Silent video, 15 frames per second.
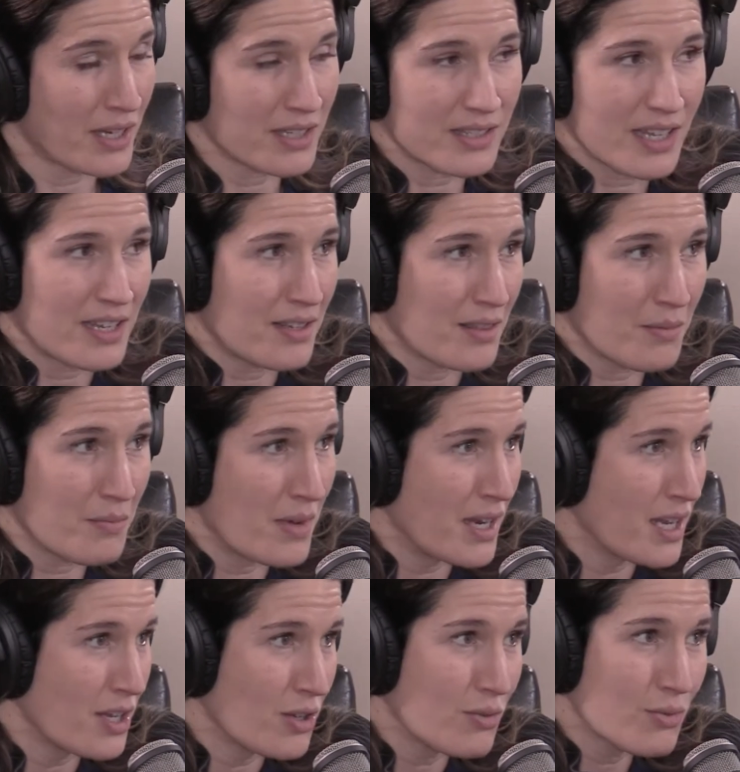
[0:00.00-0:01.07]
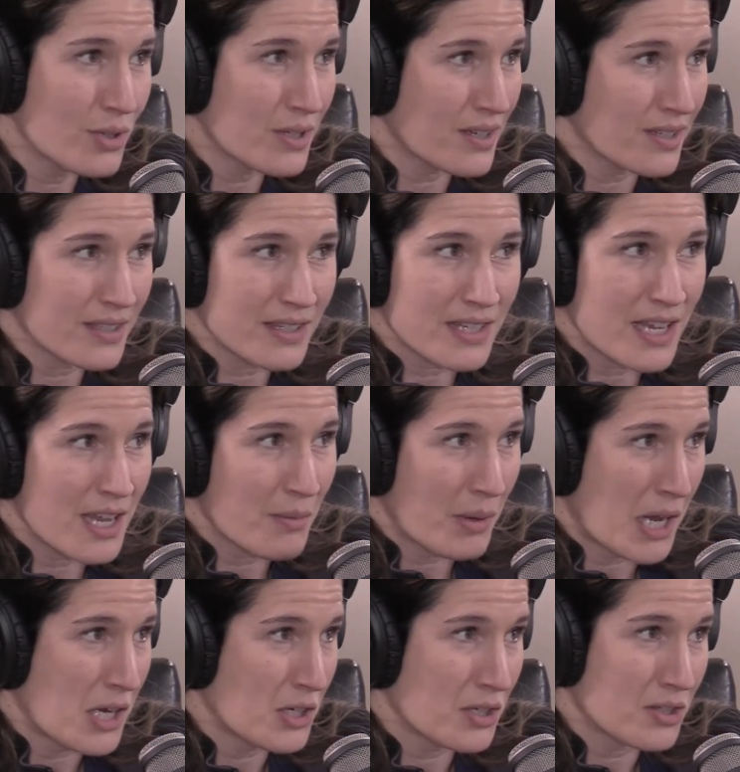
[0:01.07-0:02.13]
Because the minute you start seeing
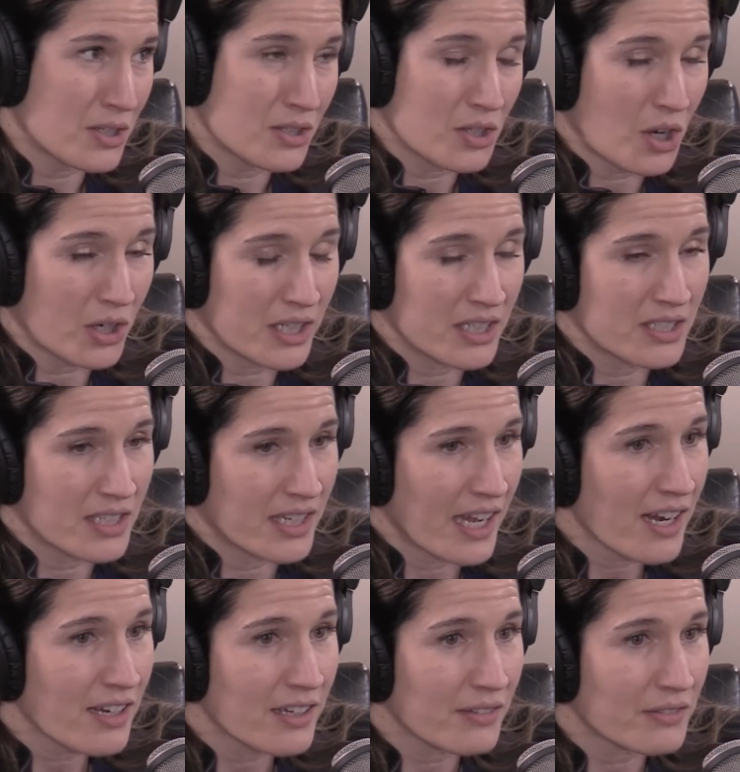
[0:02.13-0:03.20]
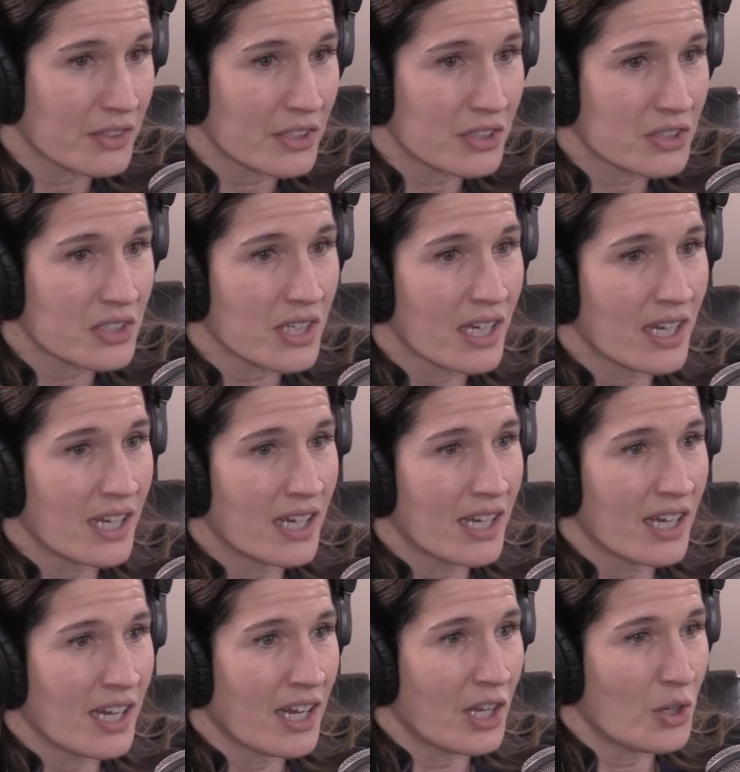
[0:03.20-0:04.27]
patients and talking to caregivers,
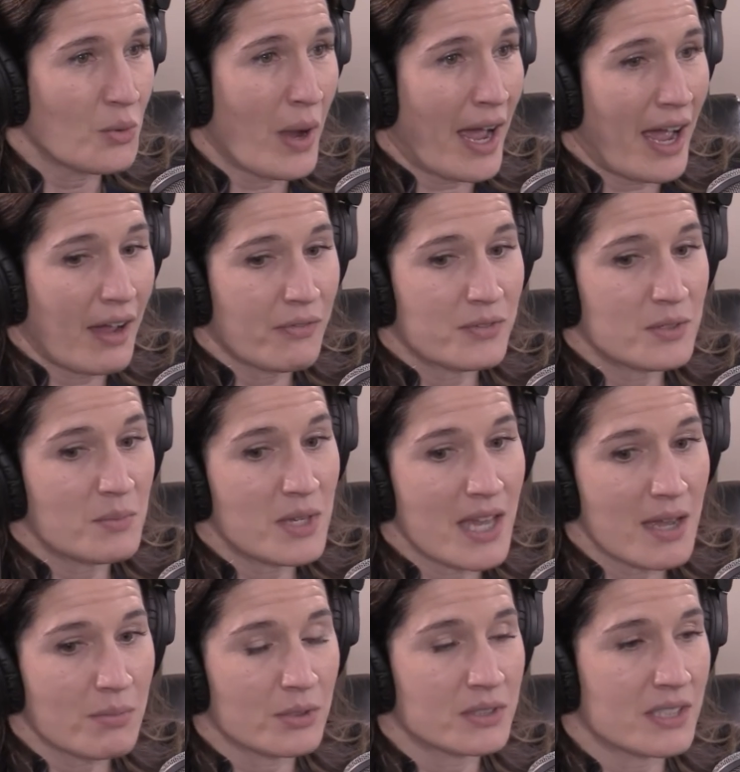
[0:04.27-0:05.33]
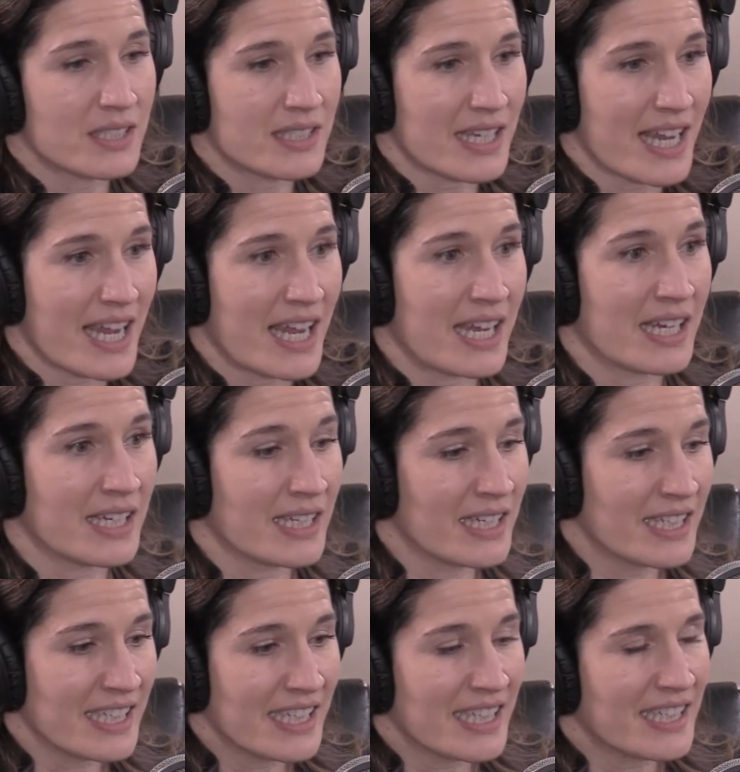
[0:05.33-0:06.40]
you have to be able to say,
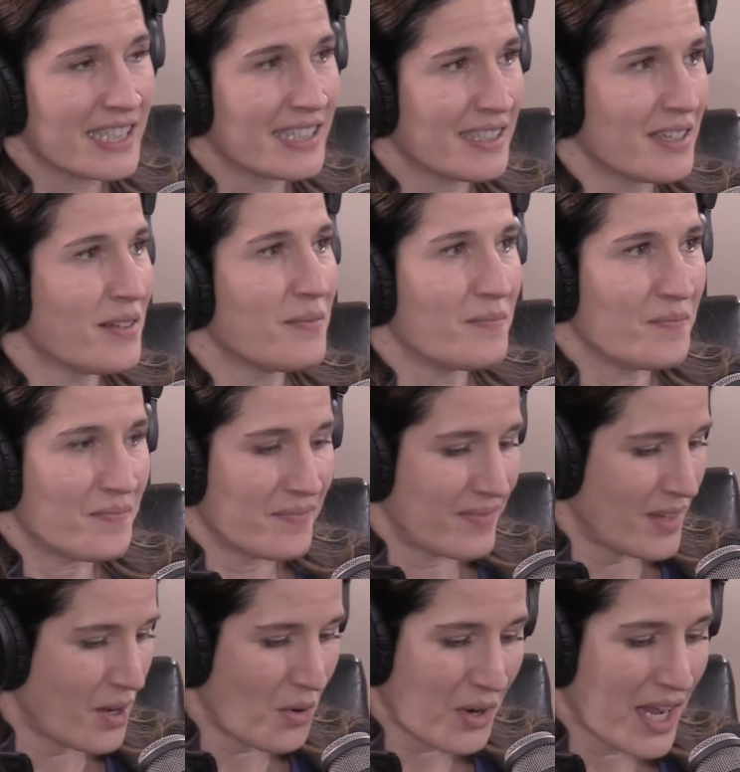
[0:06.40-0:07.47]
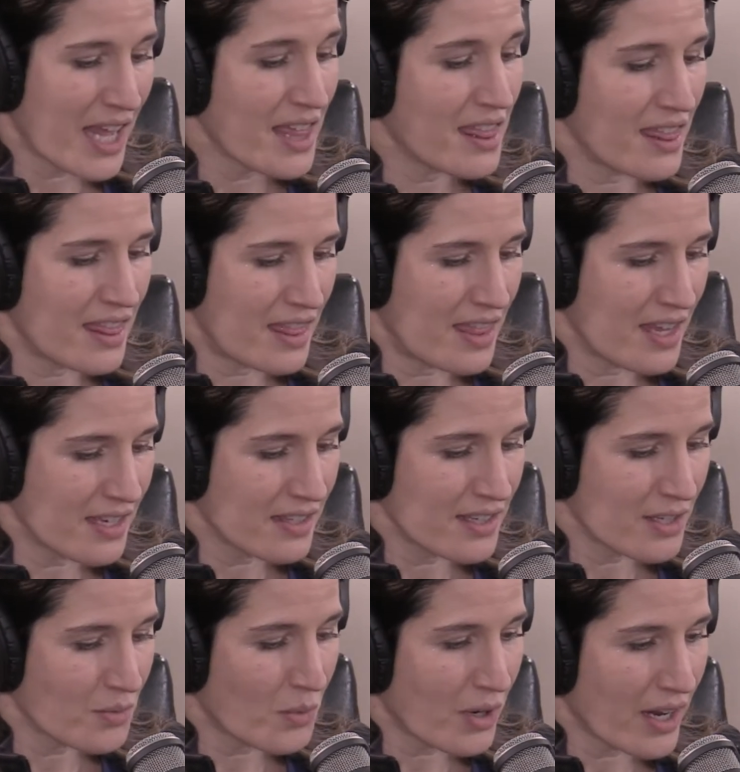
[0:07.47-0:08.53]
okay, this
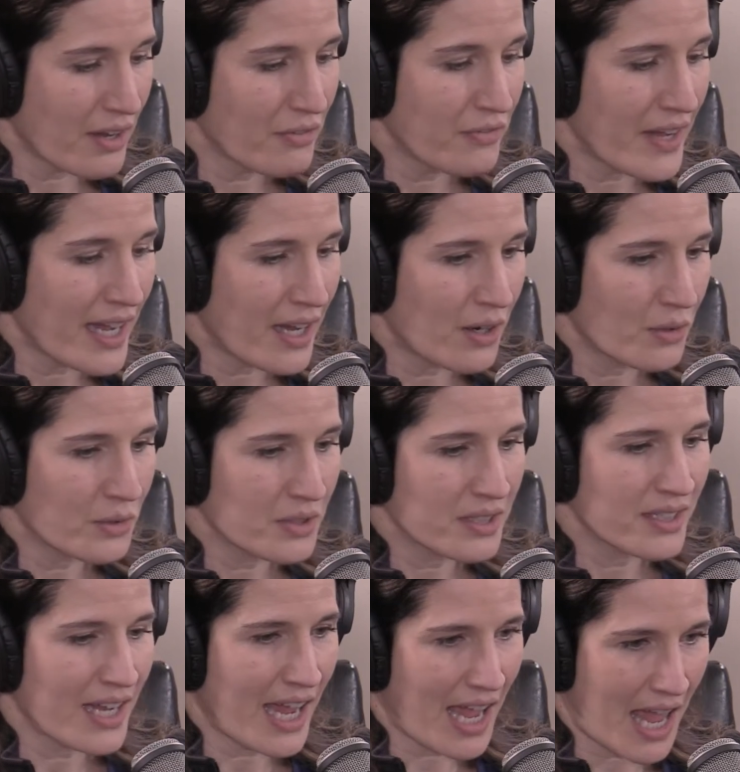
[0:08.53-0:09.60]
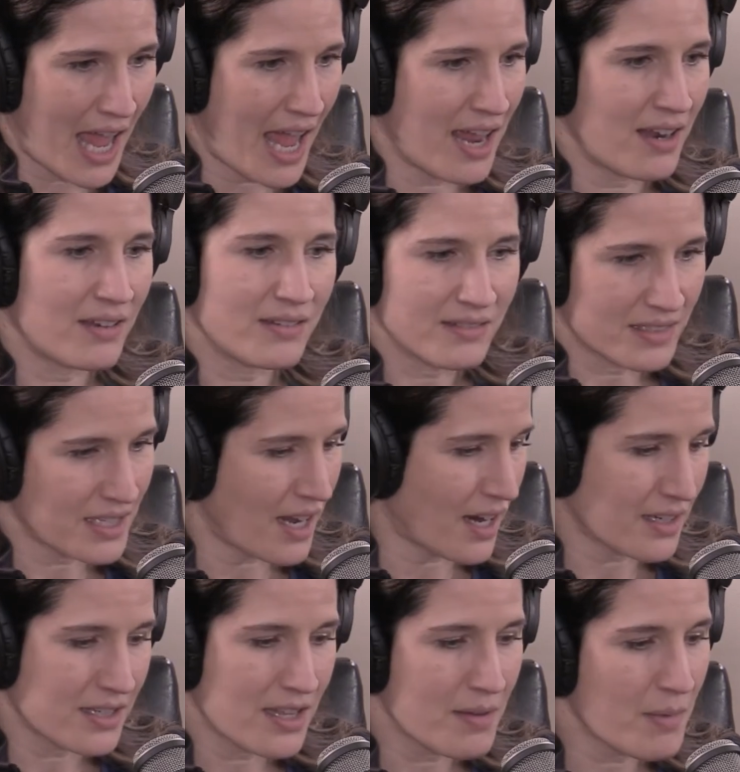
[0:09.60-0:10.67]
is what I found, and
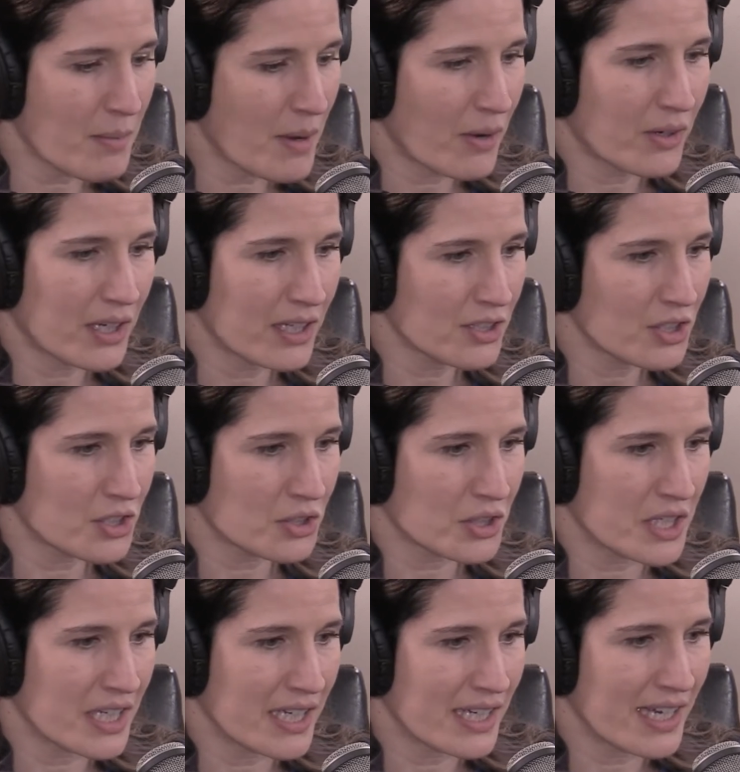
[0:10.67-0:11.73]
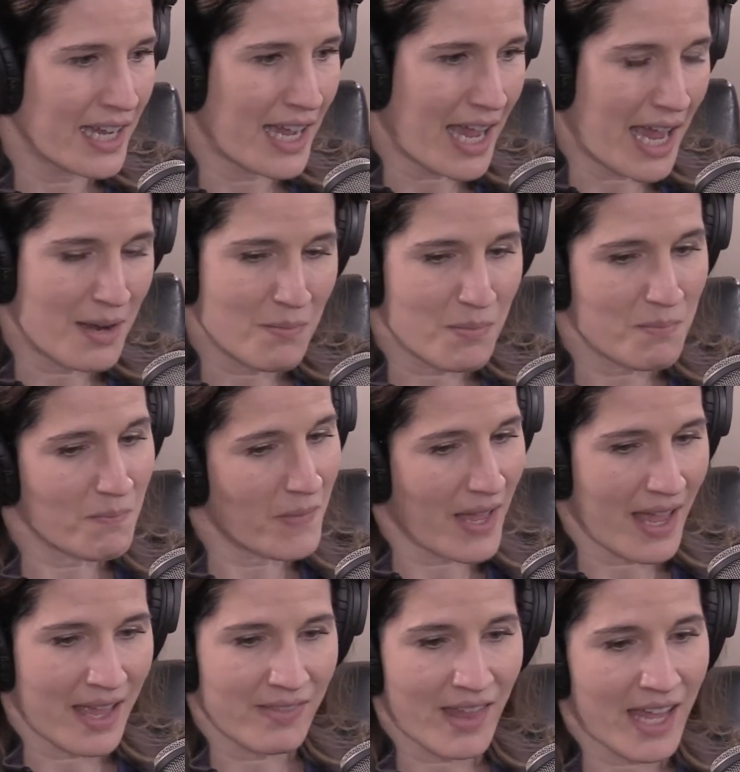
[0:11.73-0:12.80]
talk to them about history, and
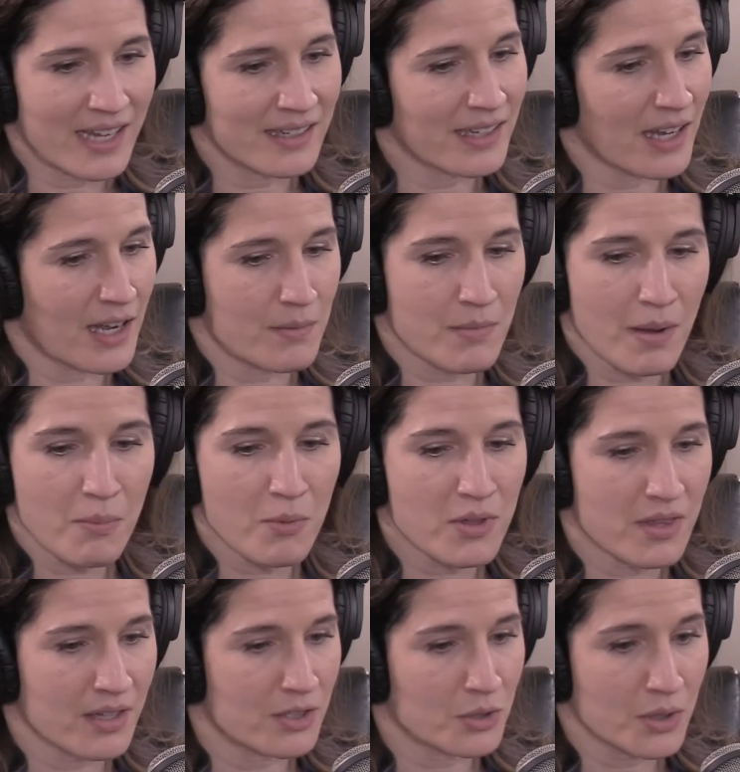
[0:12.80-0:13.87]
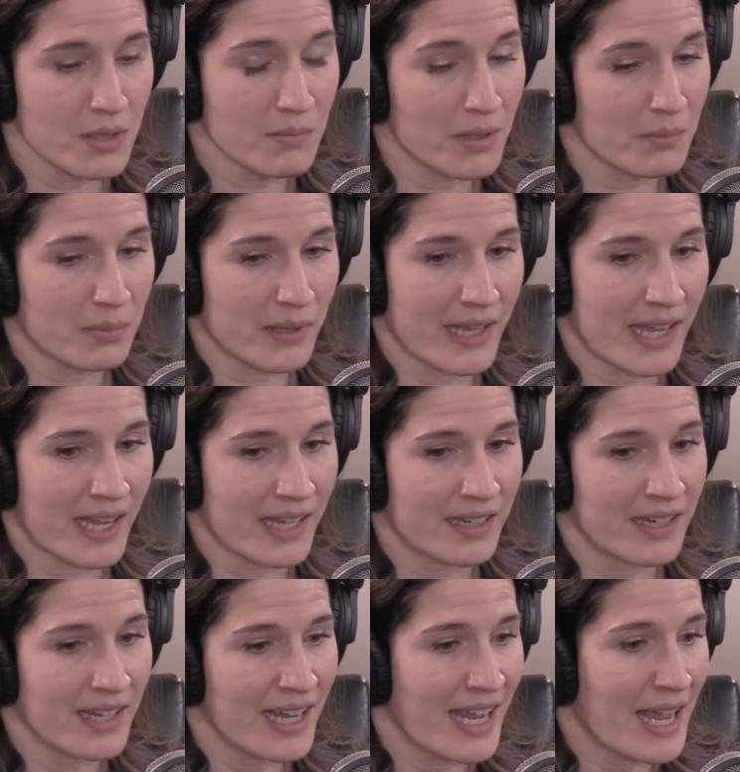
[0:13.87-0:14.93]
then come up with a treatment
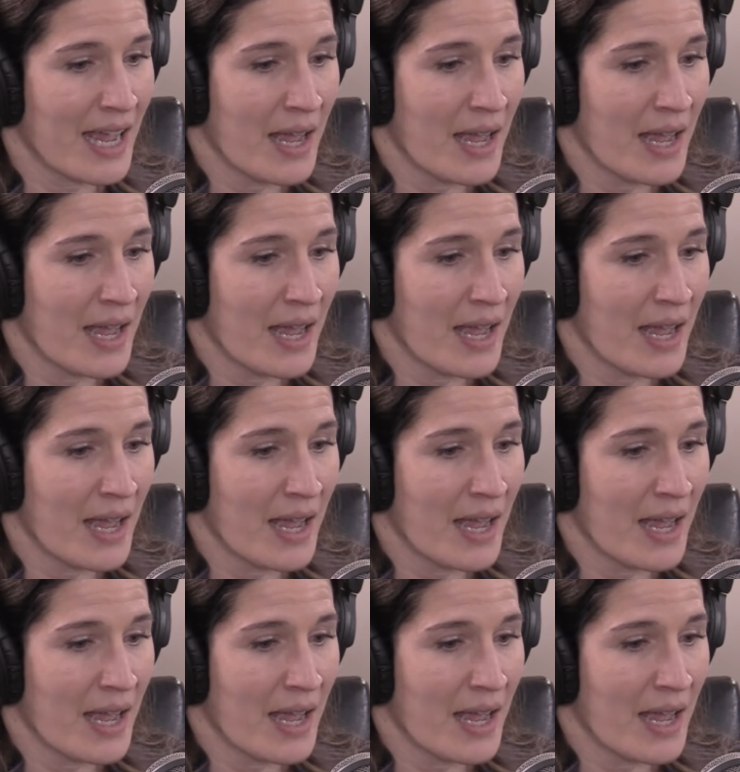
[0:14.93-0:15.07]
plan.